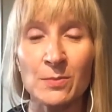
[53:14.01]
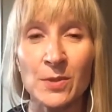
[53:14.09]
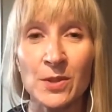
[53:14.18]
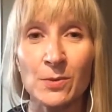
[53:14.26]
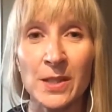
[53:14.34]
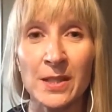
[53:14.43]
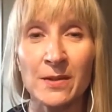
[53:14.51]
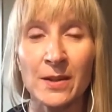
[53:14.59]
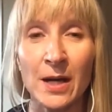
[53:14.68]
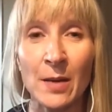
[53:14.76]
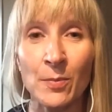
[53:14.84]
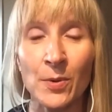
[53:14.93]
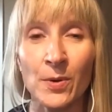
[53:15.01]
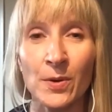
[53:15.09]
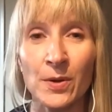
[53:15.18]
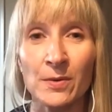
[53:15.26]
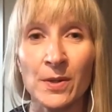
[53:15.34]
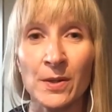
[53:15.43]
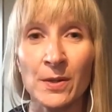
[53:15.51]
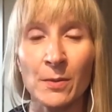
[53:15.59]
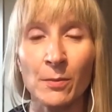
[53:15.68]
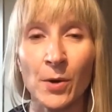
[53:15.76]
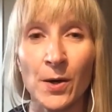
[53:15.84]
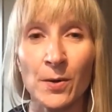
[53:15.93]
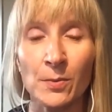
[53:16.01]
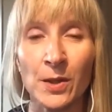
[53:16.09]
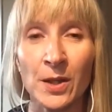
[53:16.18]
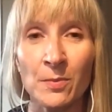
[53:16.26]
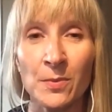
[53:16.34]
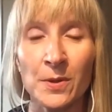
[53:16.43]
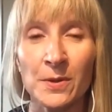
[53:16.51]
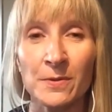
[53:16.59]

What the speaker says: between the upper and bottom lip.